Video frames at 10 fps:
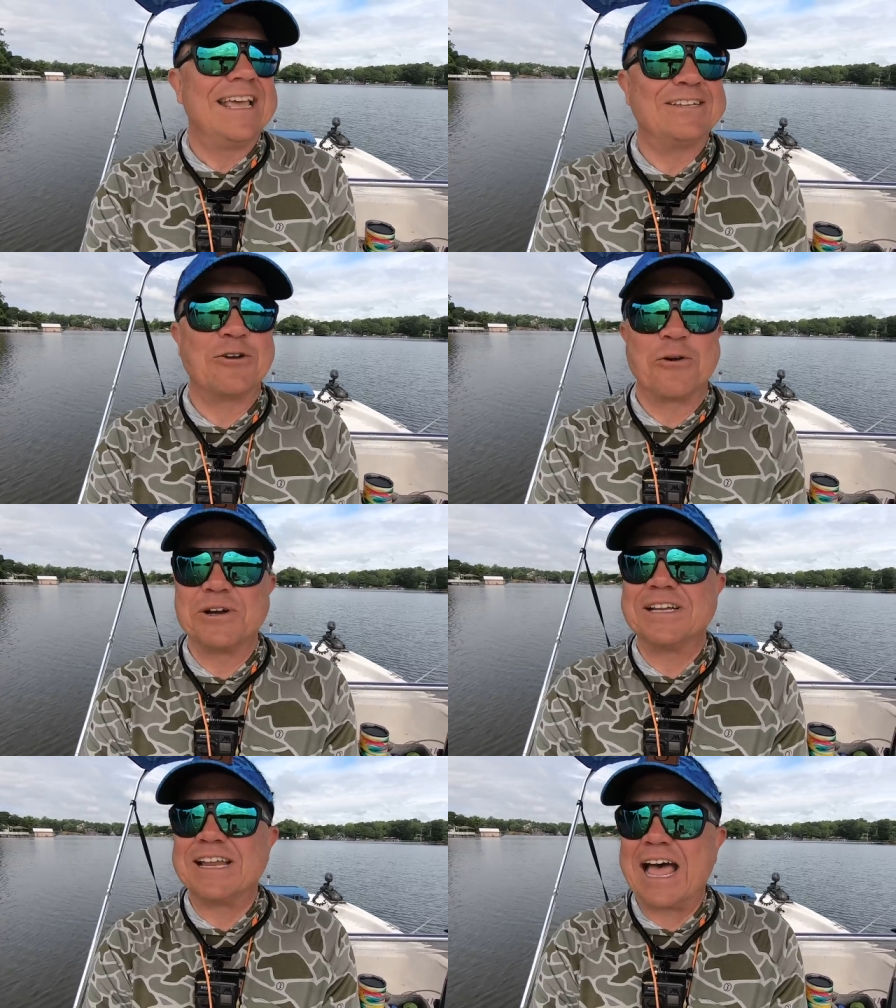It's
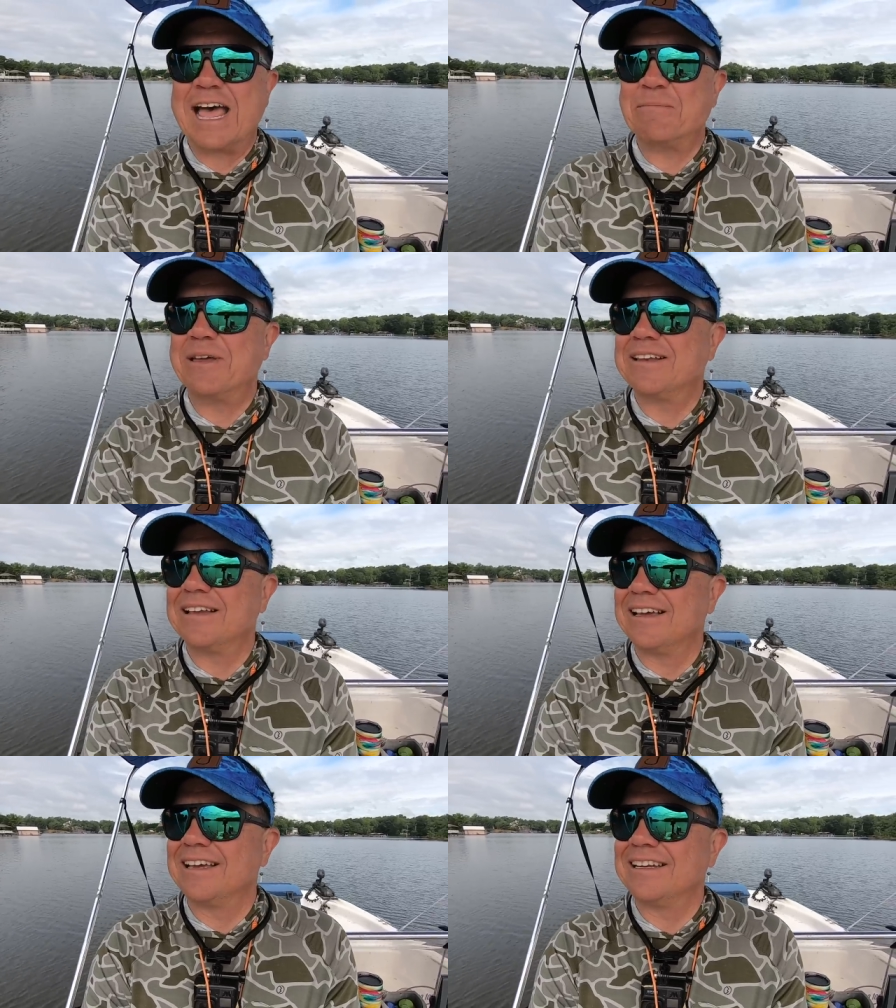hard to time it
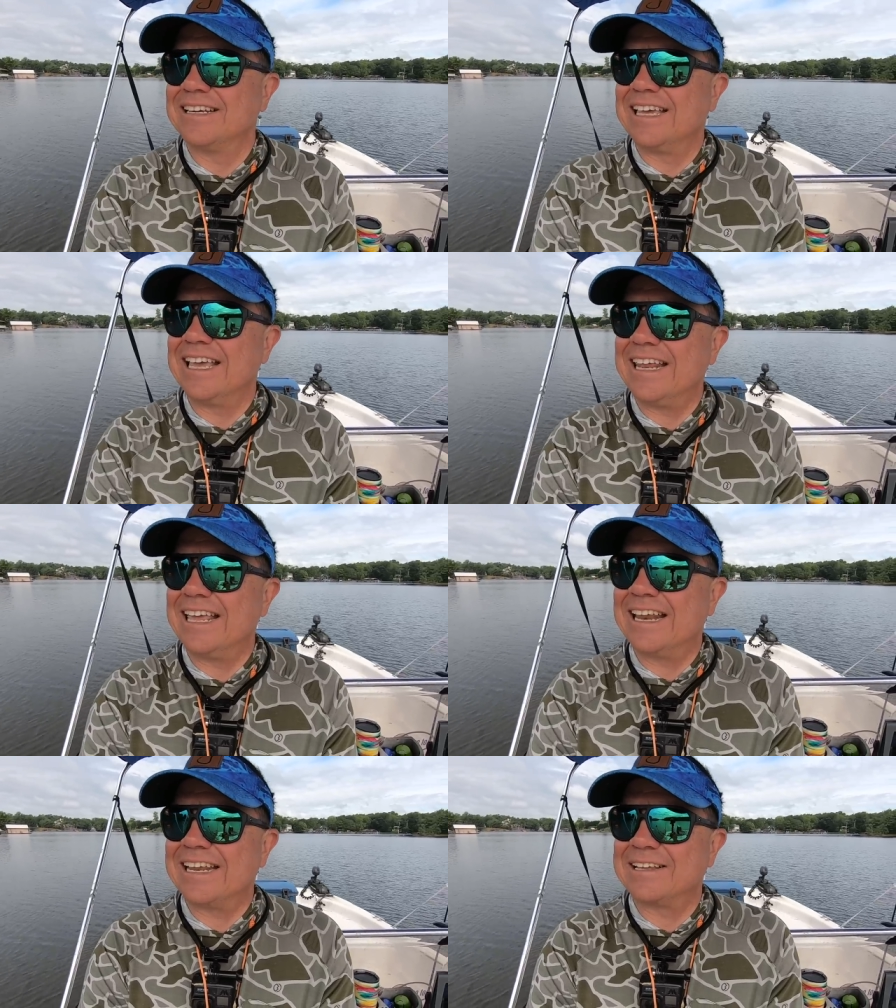to get
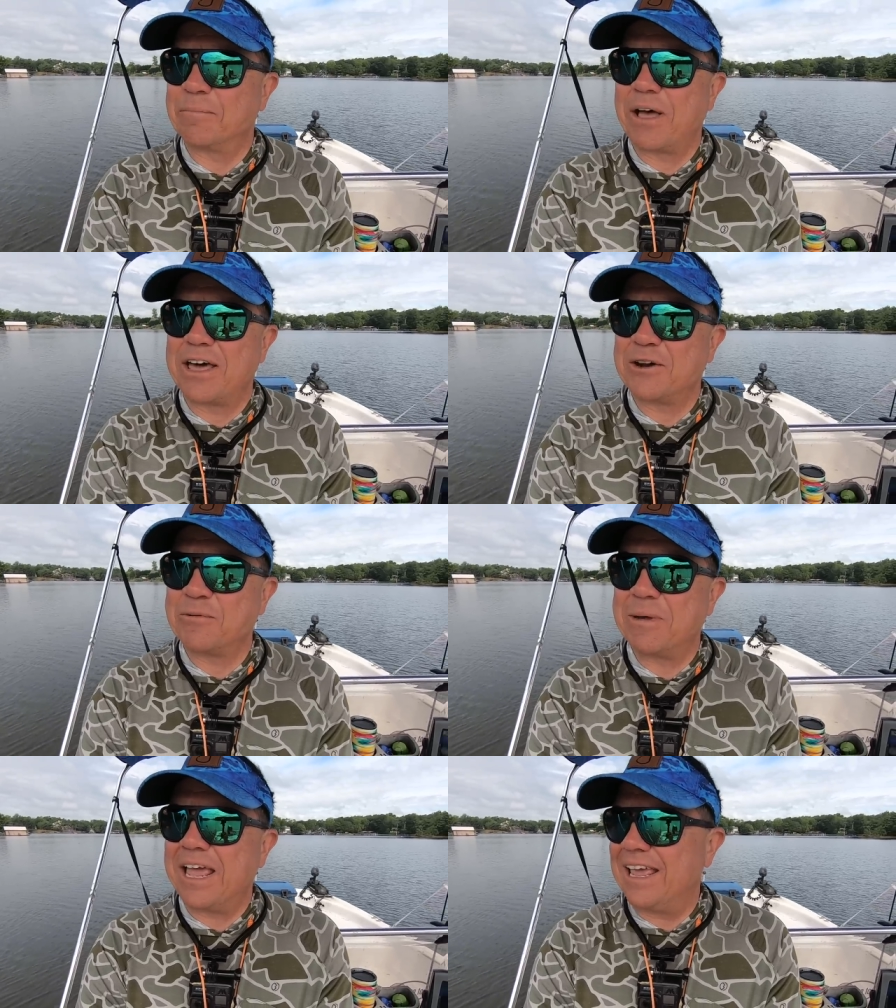in at the
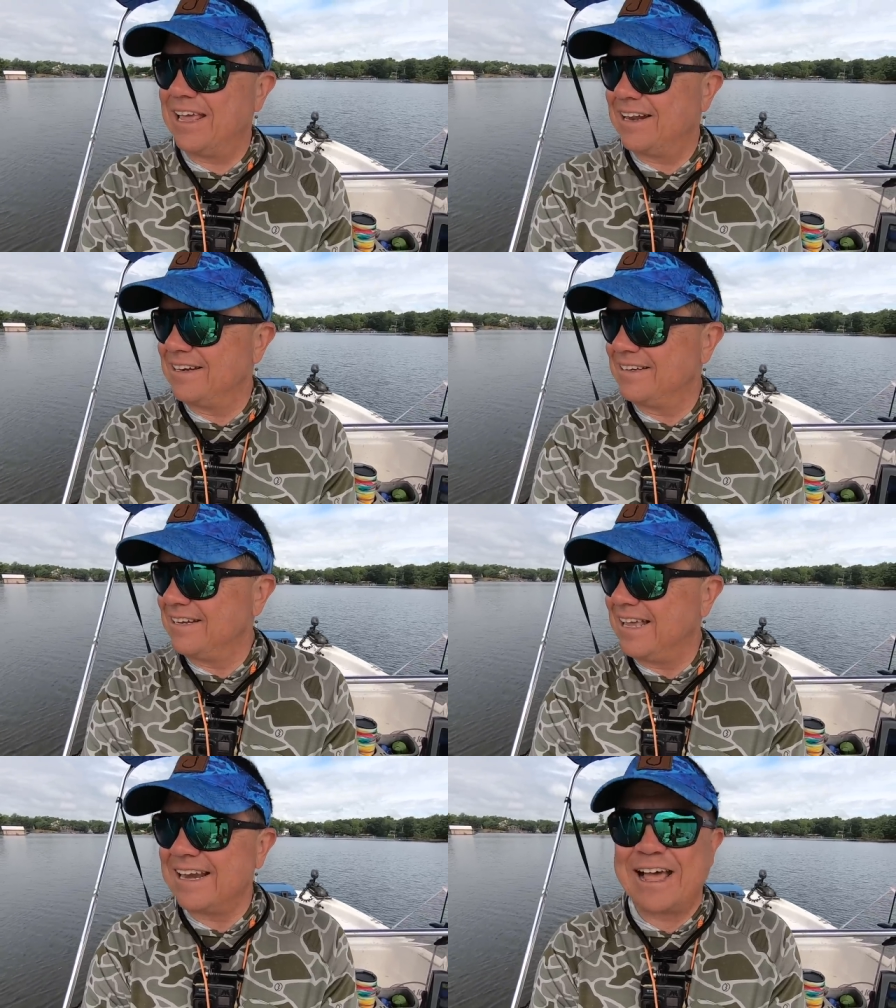bottom
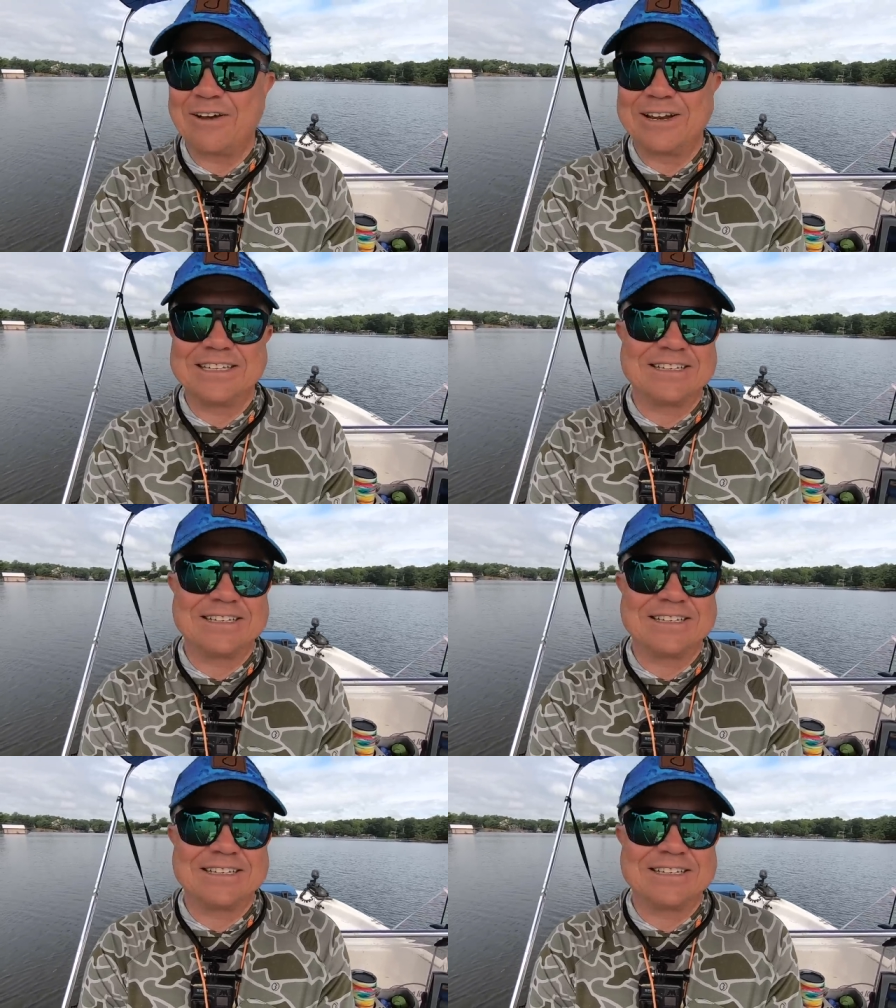and get out at